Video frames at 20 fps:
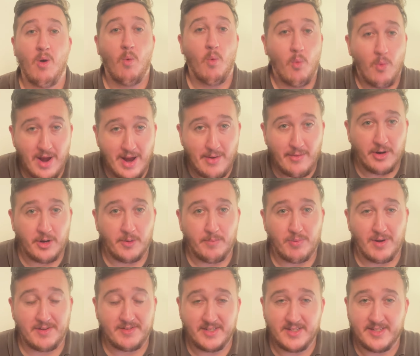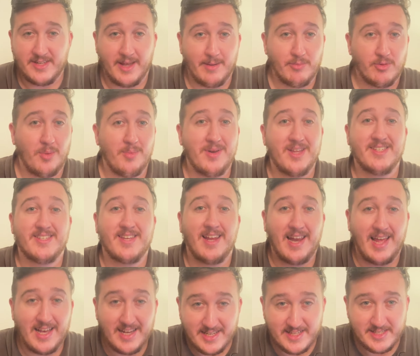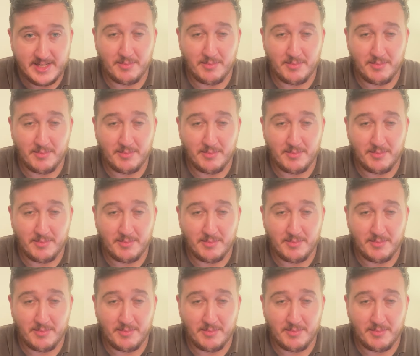We're a good pressing team. Dominic Solanke's